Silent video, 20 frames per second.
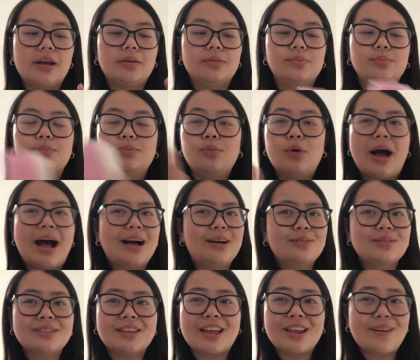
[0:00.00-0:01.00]
Um, what
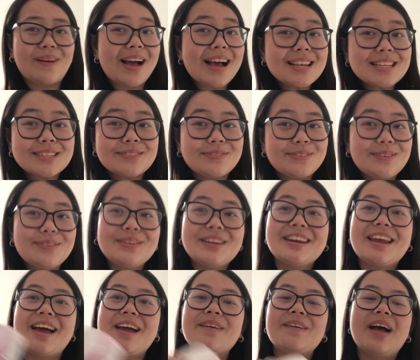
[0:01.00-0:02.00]
else can you ask for, you
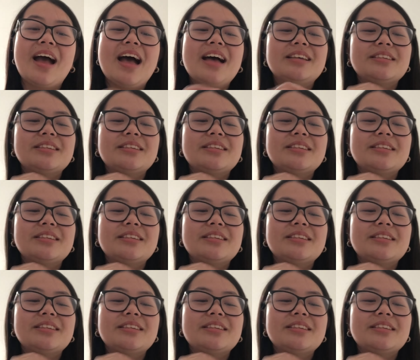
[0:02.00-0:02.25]
know?